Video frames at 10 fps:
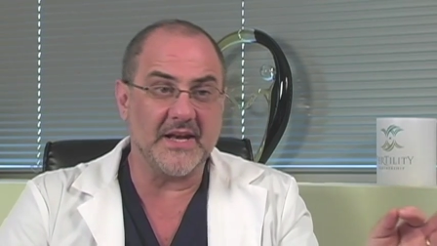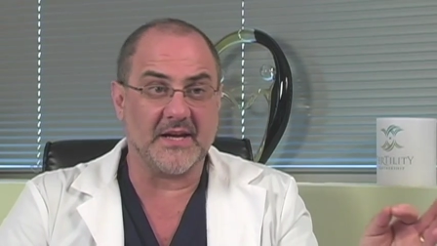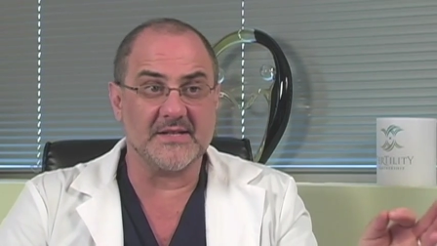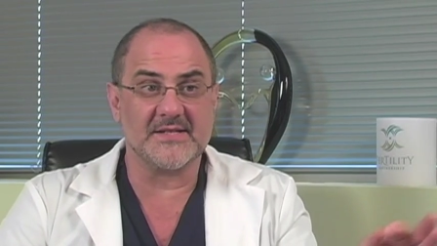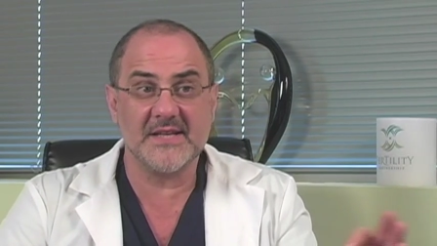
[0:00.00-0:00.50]
to
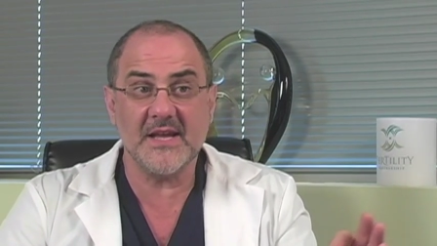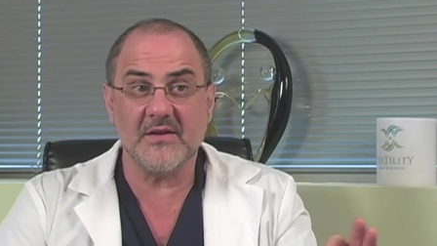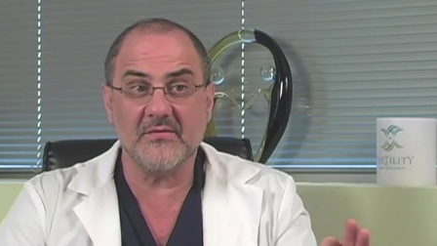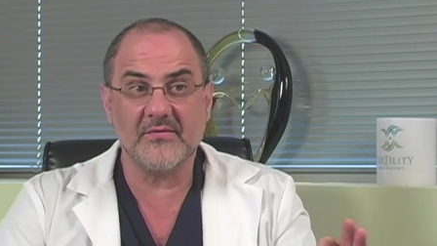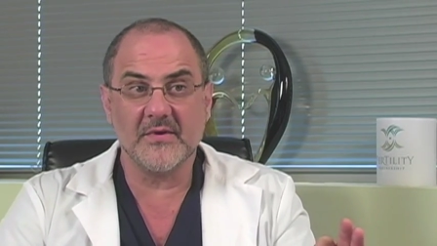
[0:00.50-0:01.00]

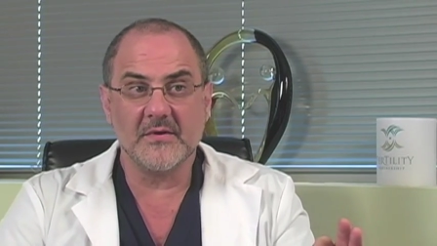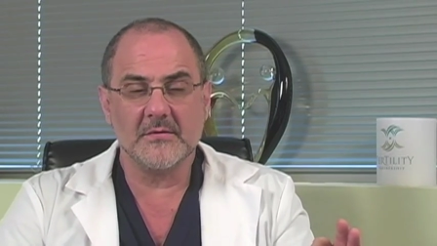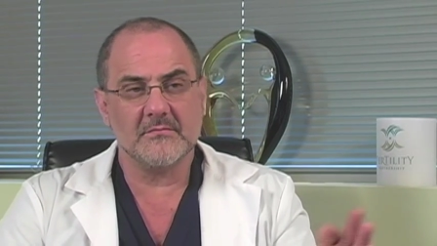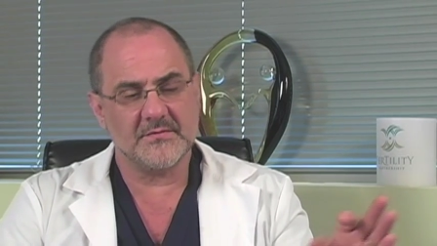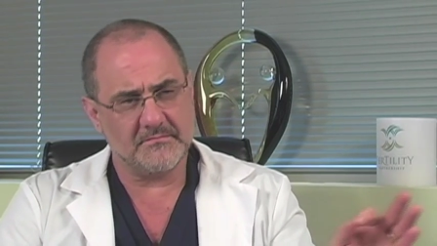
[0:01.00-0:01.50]
conceive
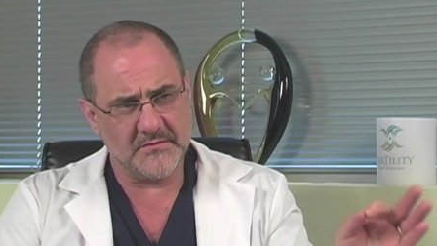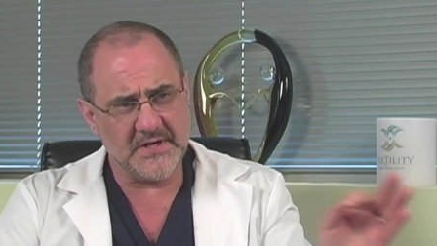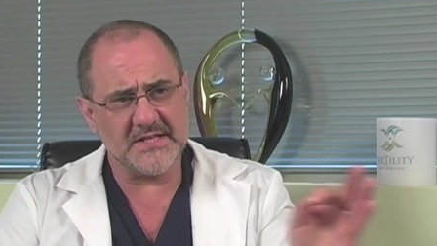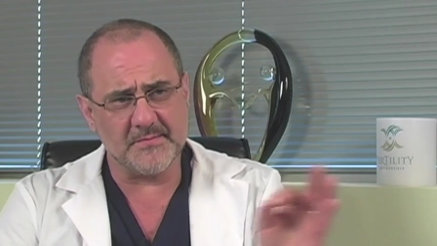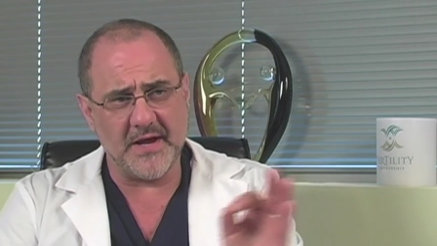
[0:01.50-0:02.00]

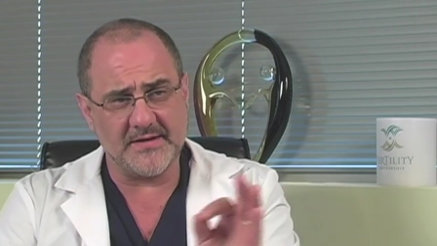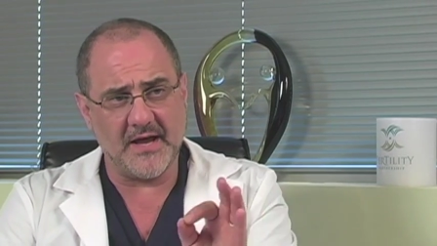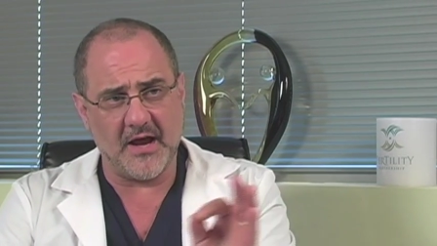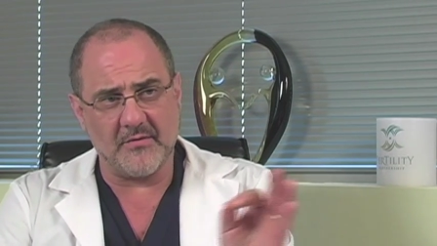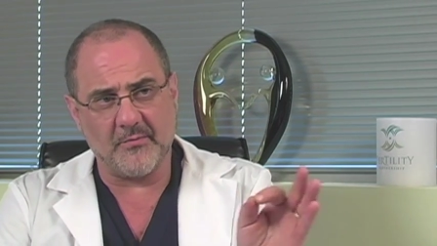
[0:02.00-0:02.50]
is
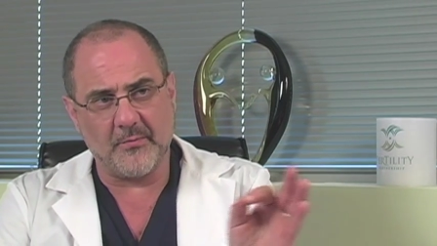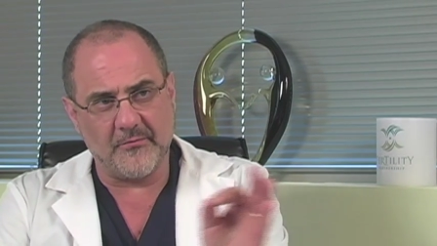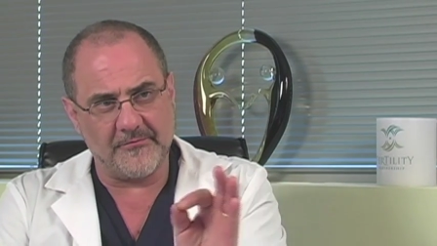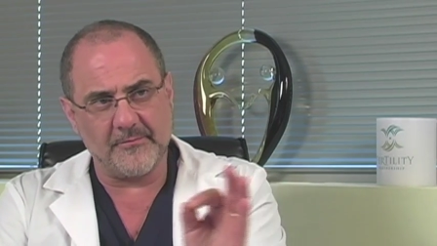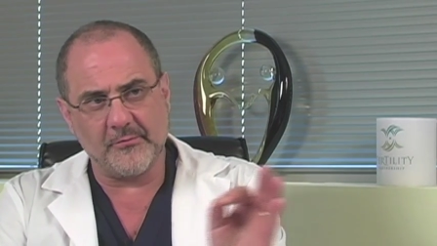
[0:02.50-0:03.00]
maintained
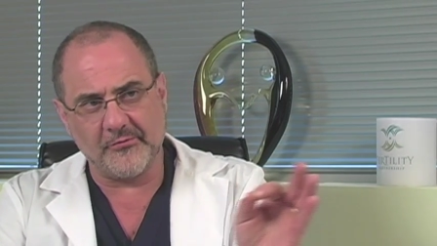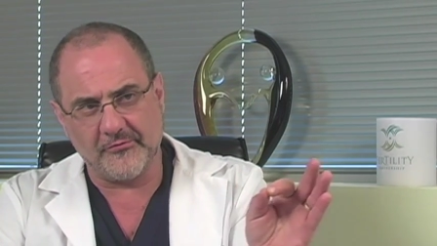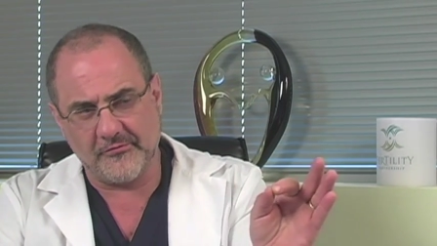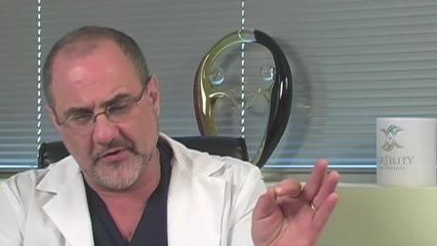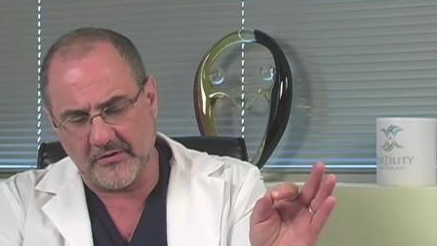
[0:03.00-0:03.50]

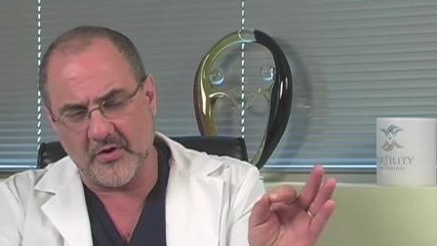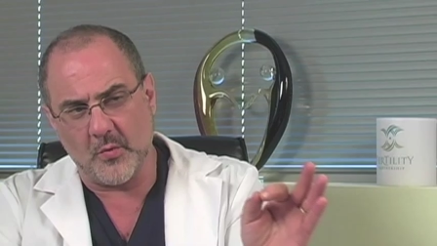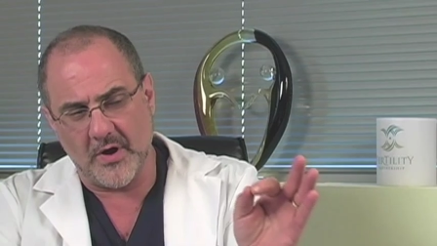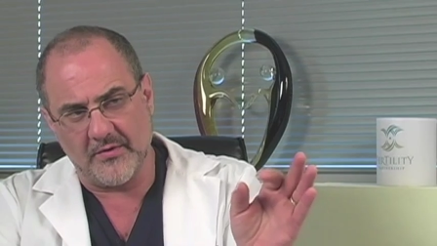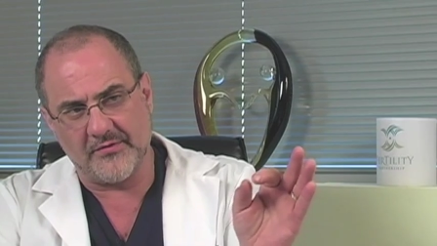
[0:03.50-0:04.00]
fairly
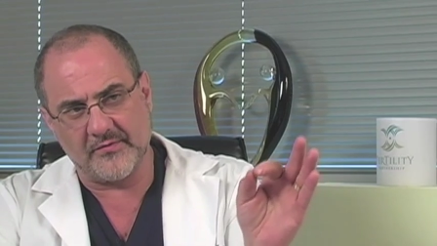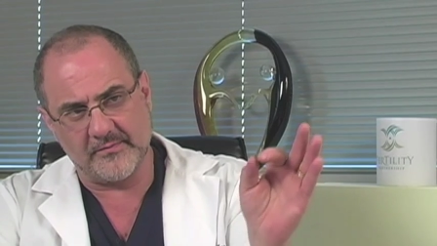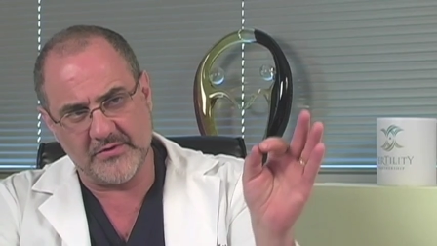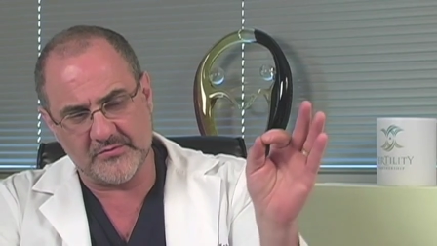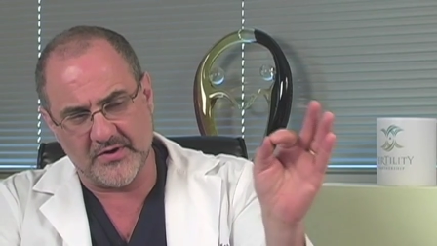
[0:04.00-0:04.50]
well
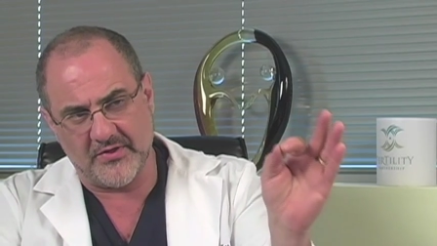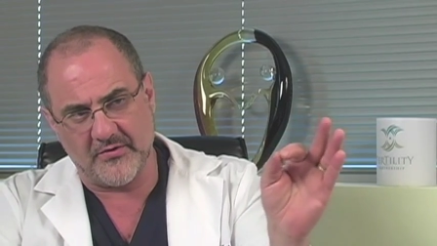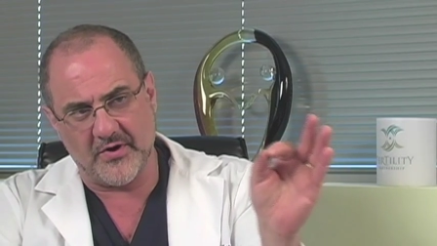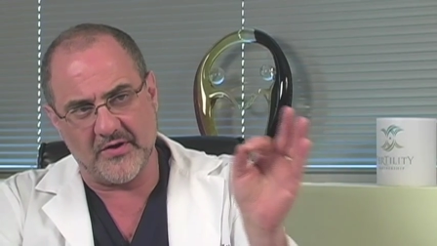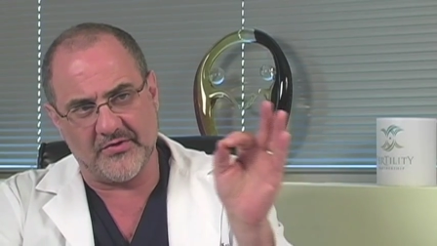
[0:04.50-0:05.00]
between
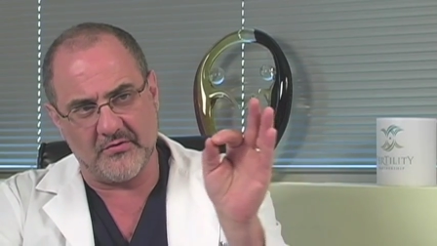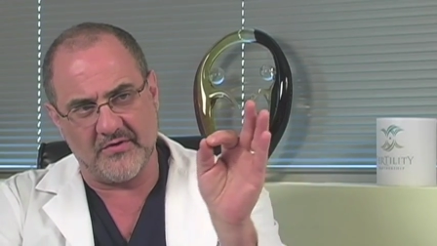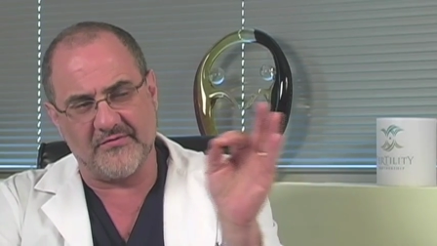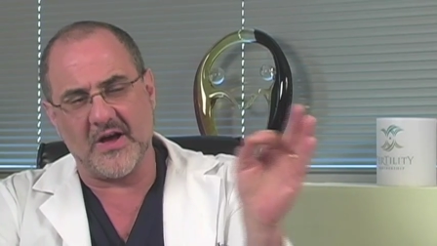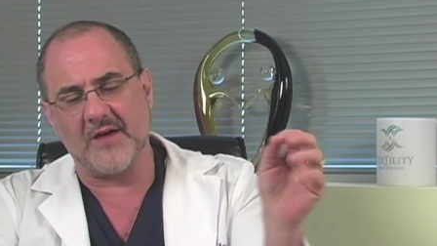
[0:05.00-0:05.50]
30 and
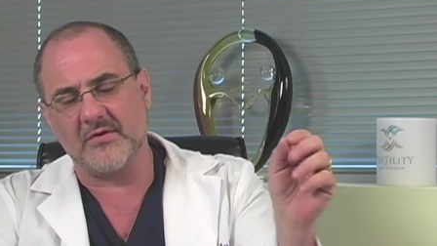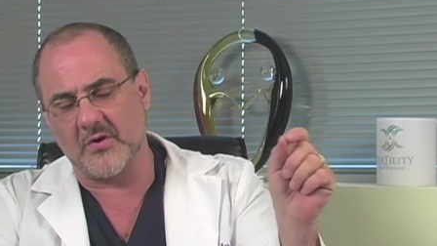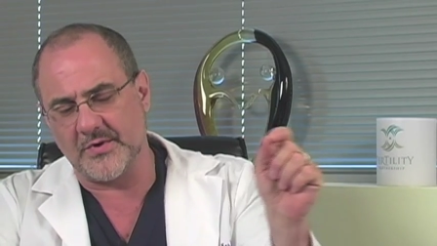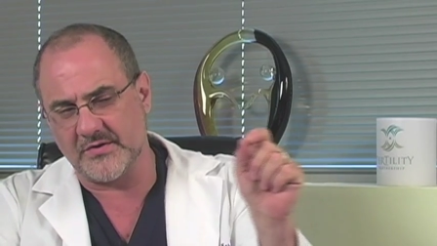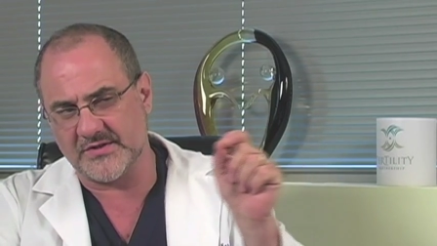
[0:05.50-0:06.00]
35,
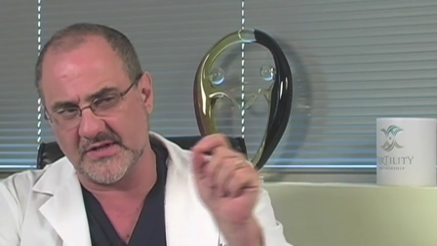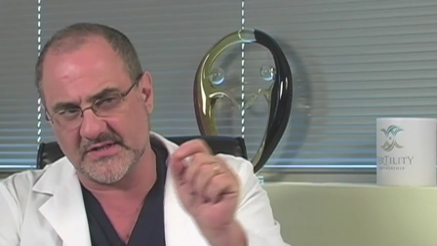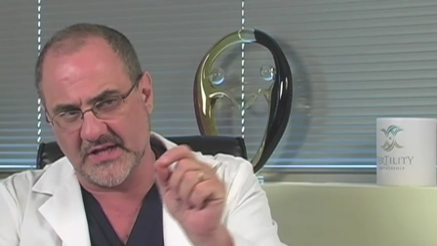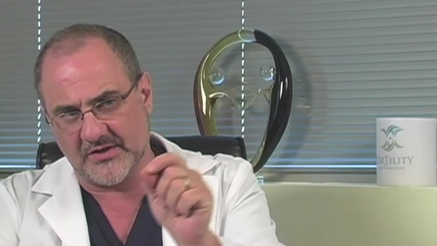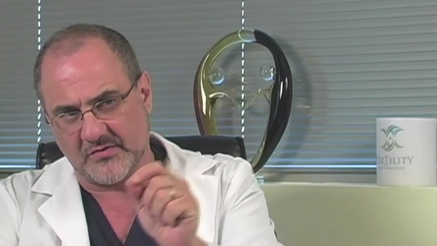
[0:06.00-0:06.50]
although we do see a
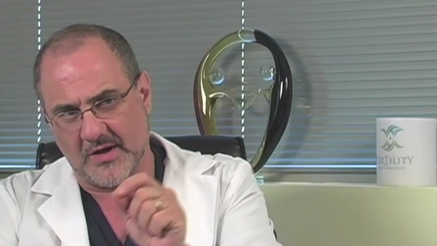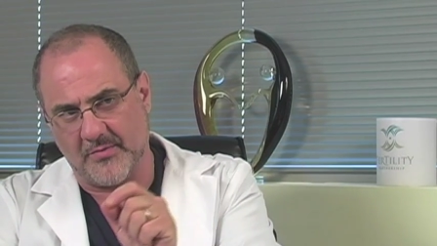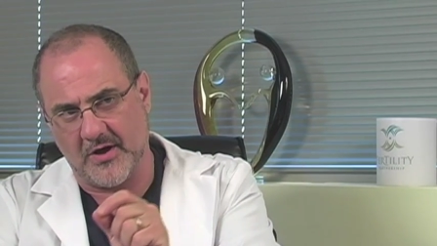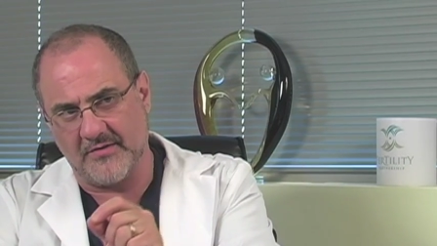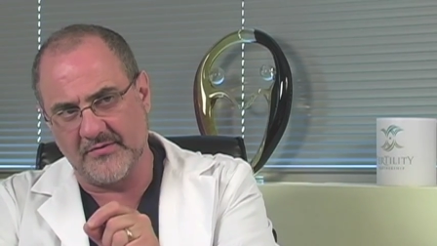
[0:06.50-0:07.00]
slight drop
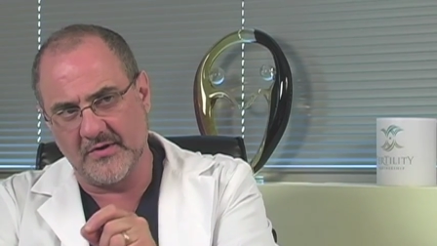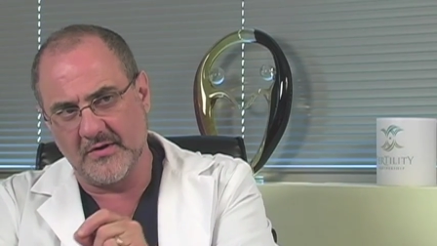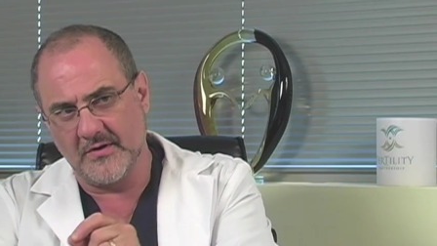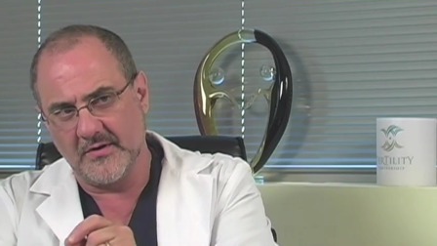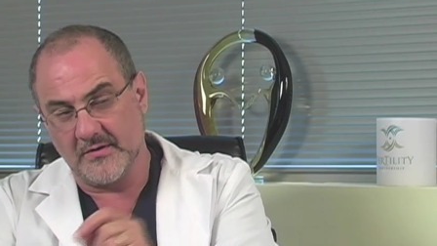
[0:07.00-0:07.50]
off,
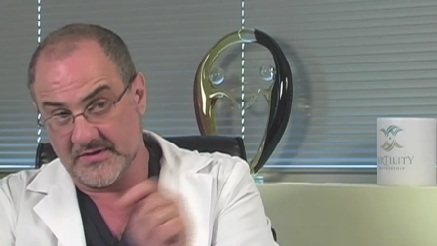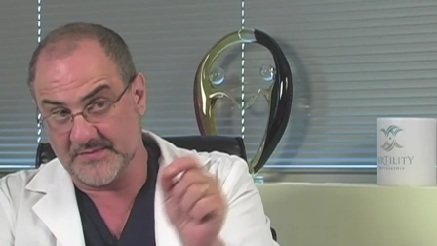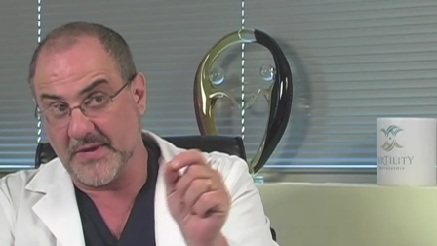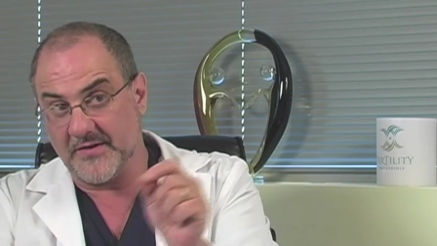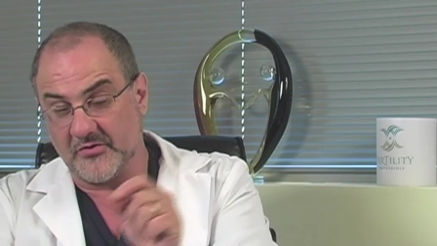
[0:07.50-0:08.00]

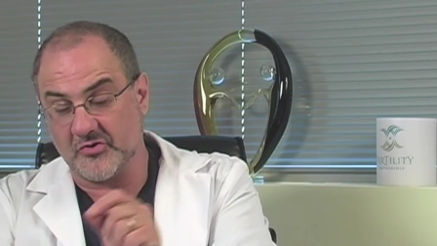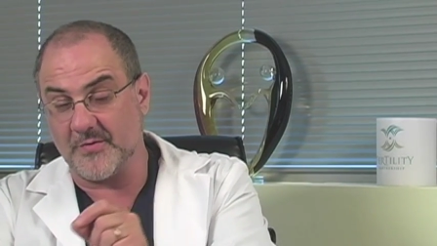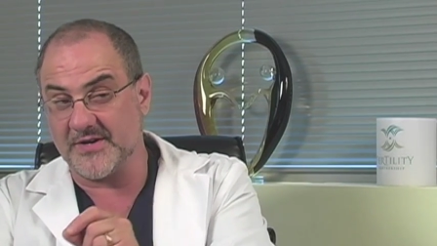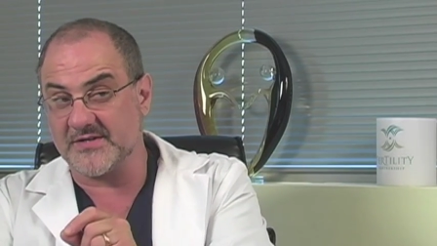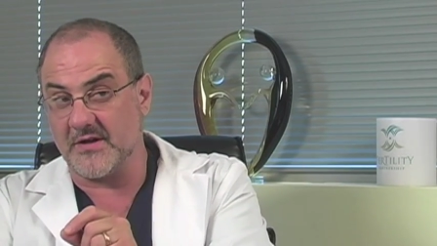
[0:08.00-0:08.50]
despite the
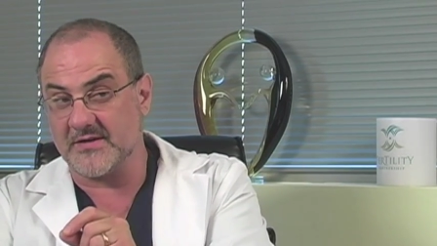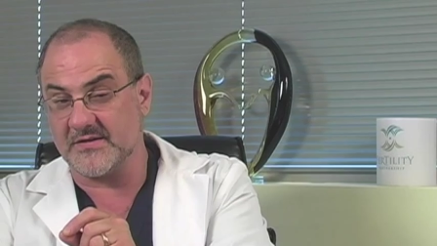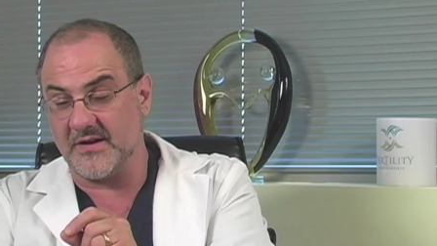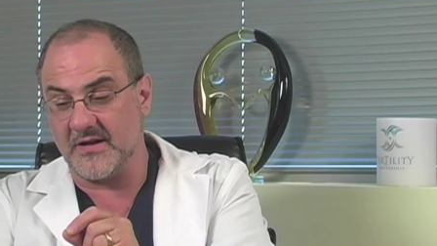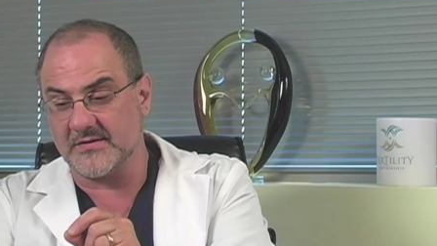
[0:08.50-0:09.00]
tremendous loss
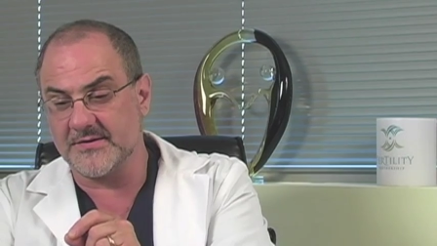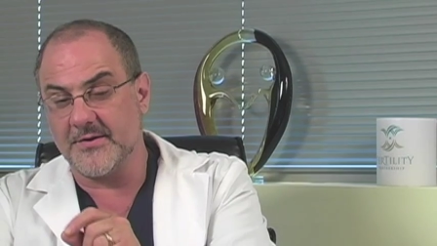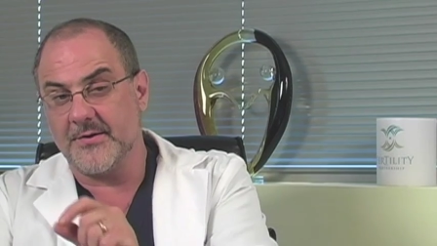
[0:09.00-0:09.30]
in eggs.